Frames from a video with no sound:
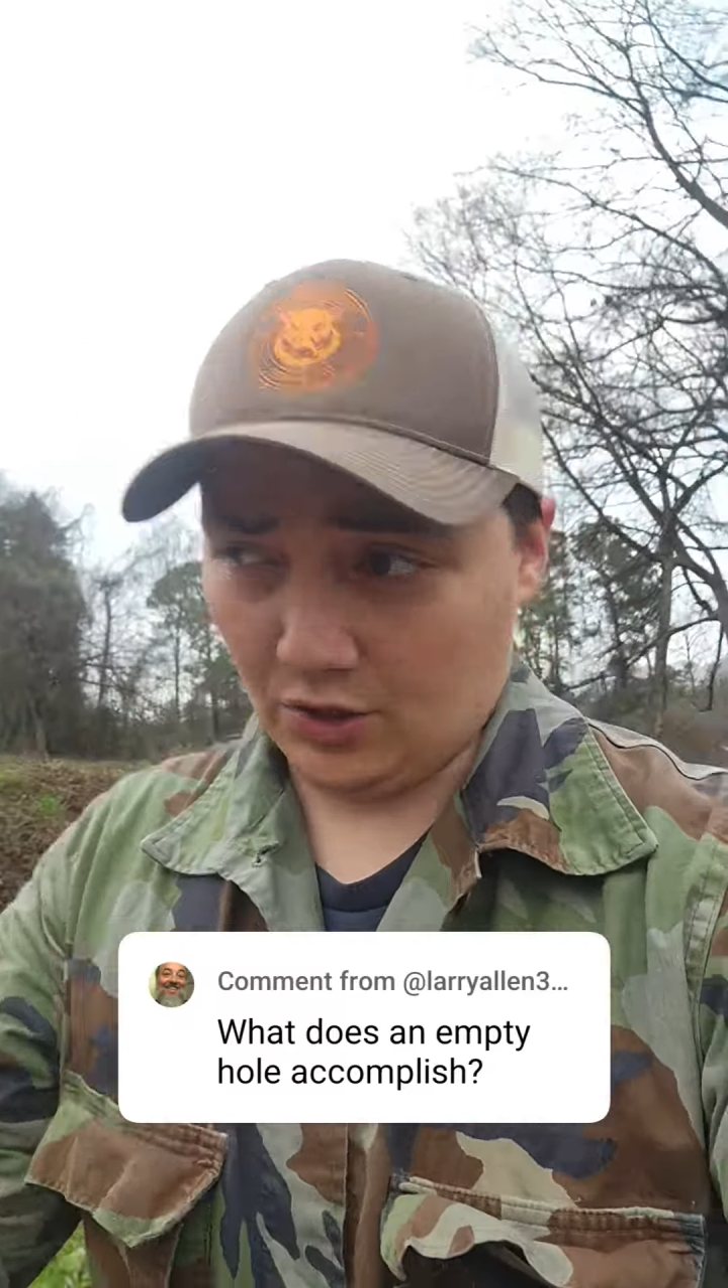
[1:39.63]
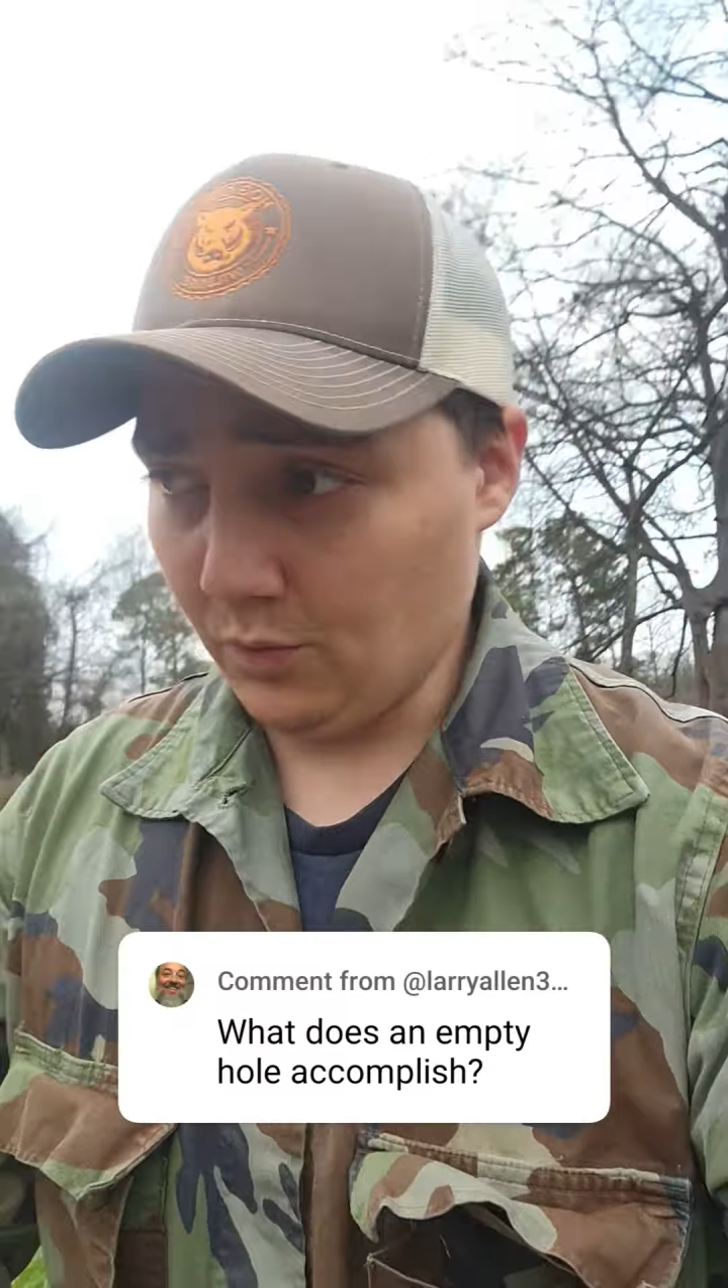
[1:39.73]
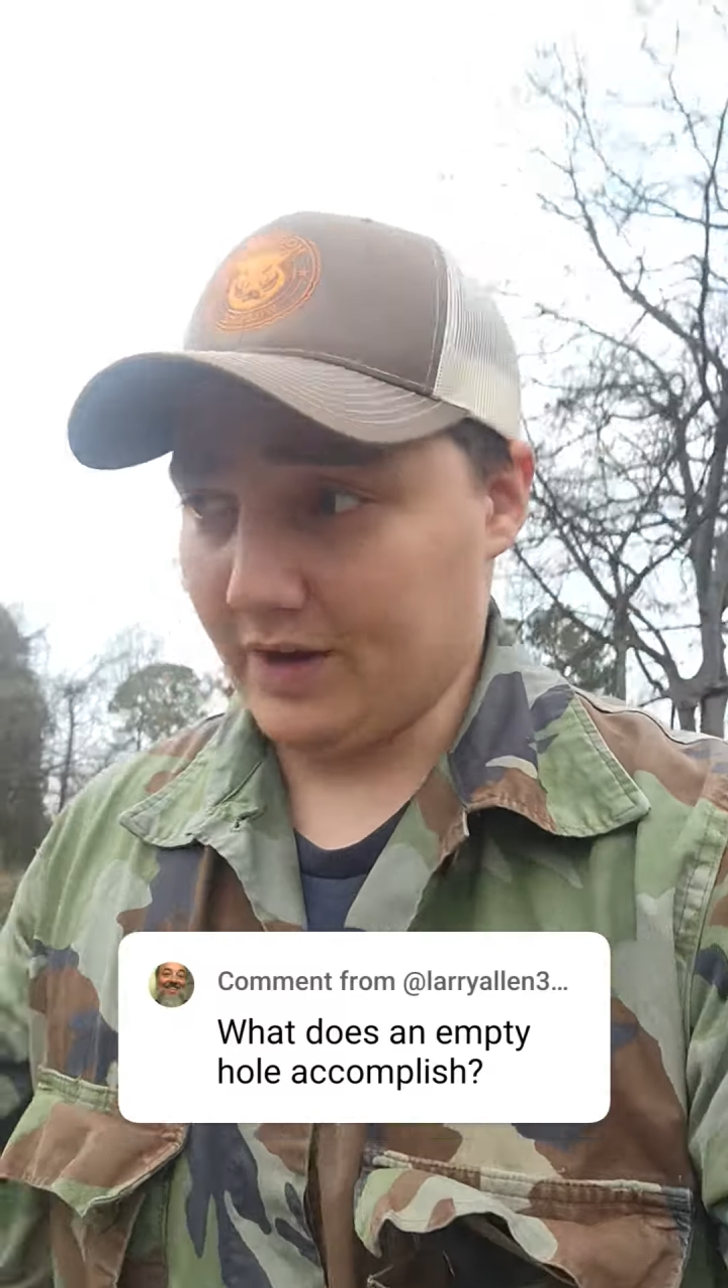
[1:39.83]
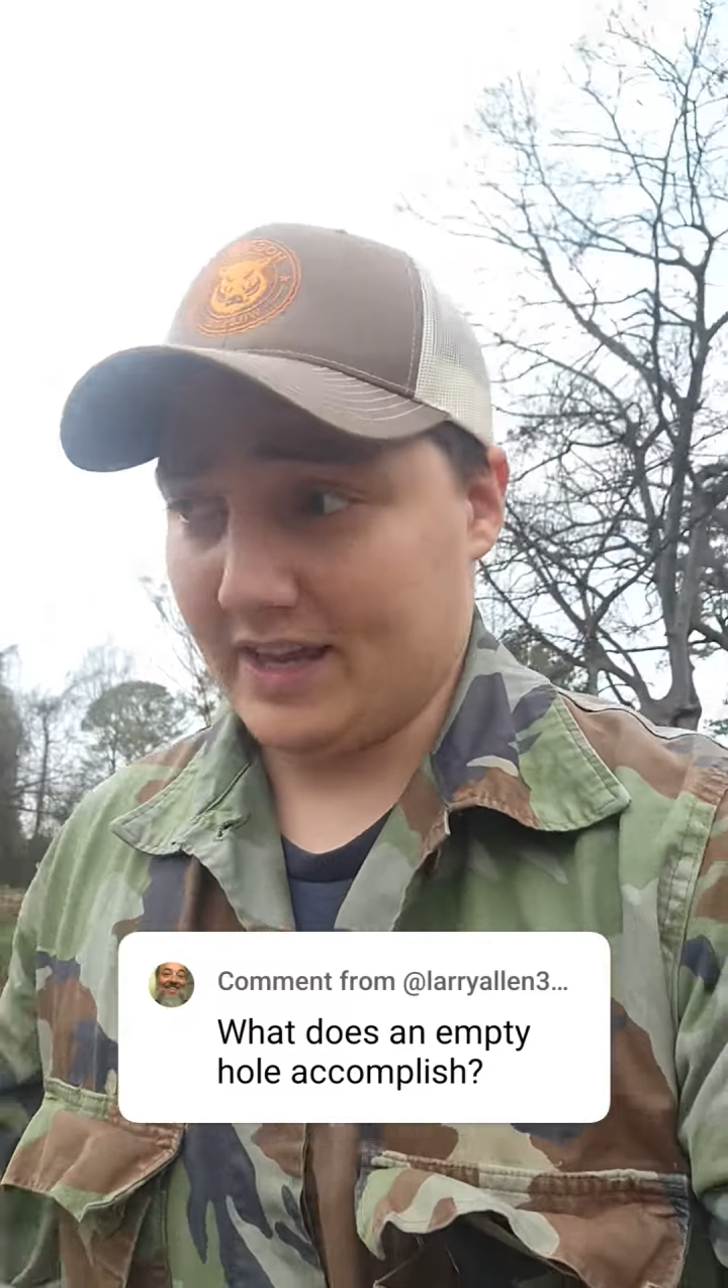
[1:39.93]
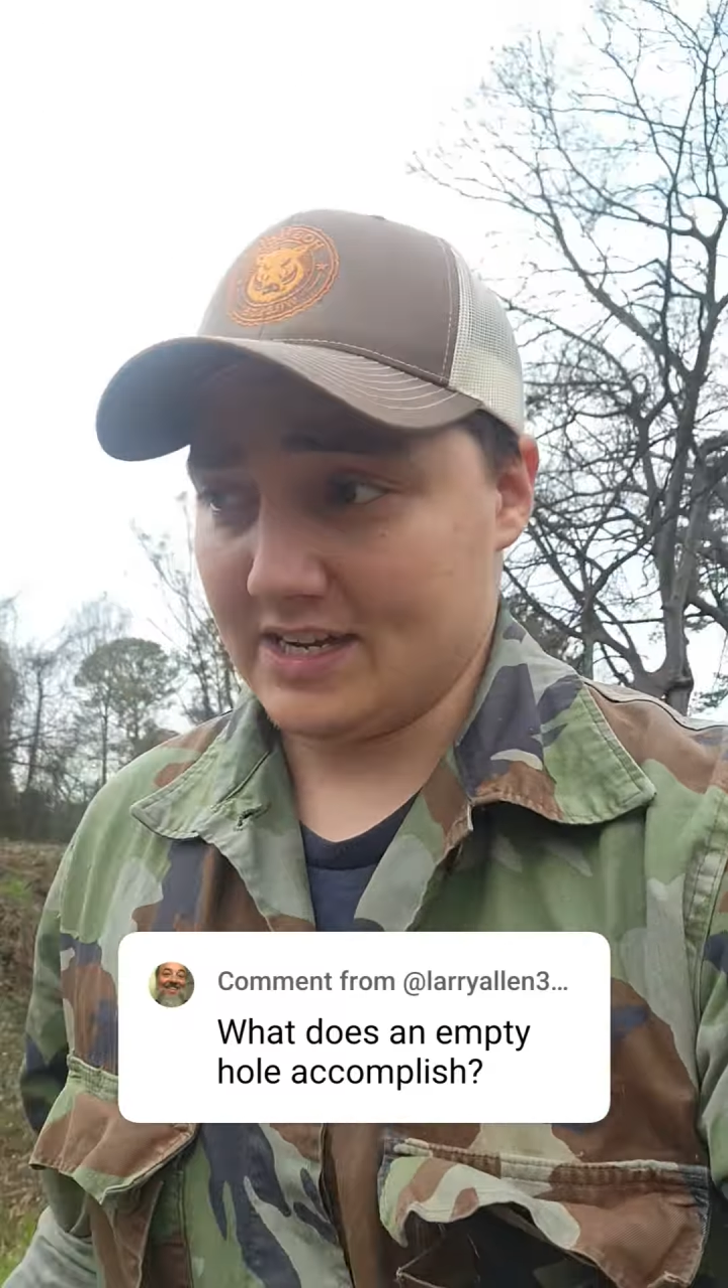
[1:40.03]

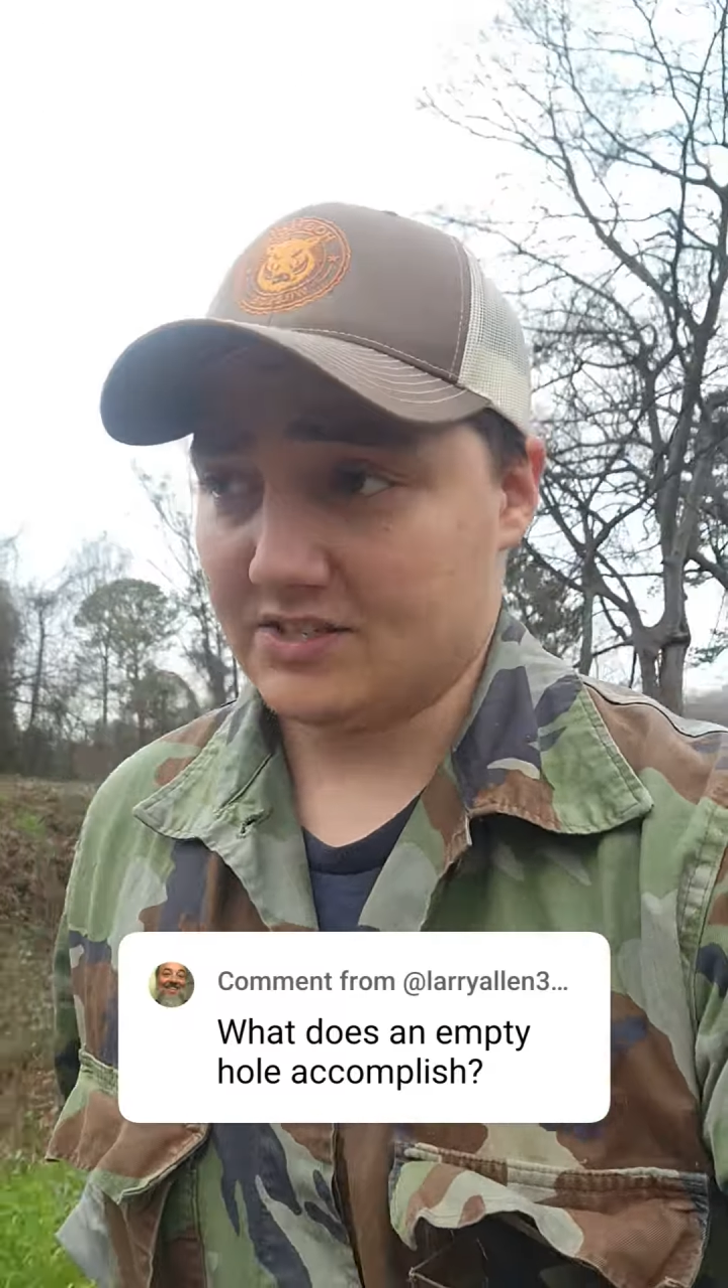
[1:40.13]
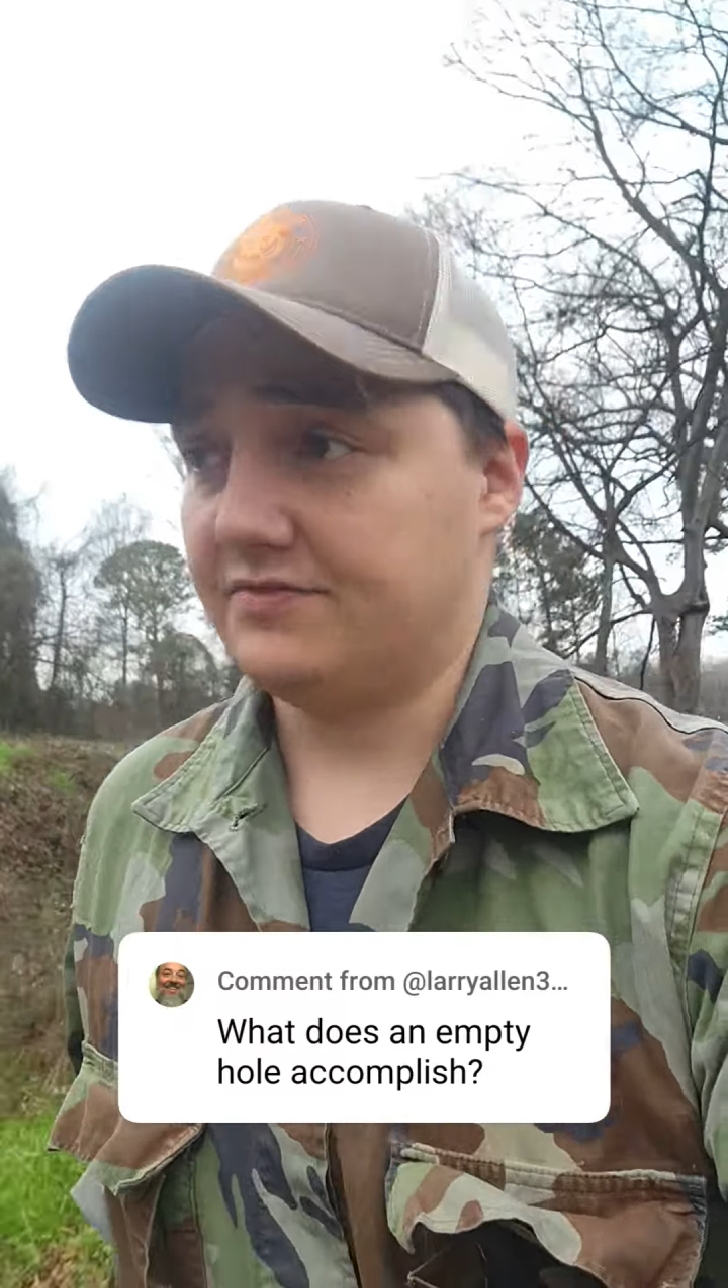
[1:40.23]
don't want to catch